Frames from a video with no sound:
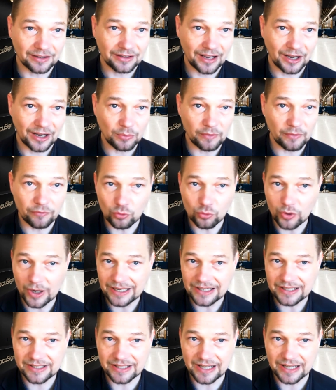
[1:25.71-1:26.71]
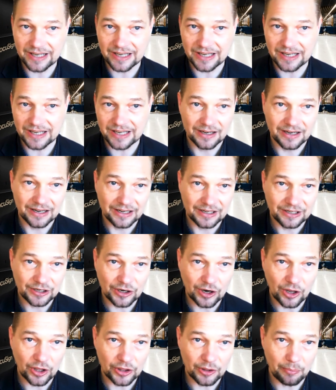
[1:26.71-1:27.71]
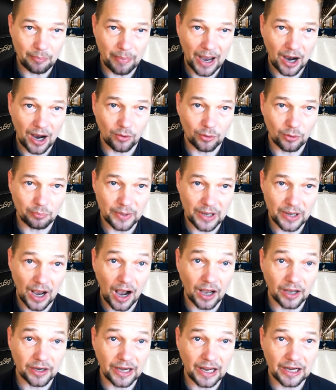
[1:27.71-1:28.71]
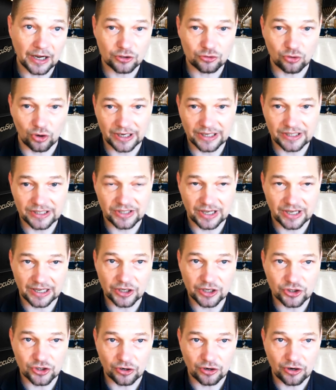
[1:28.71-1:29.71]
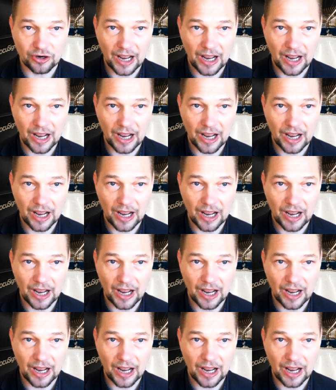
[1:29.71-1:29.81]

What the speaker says: And we've already said, the power behind electronic signature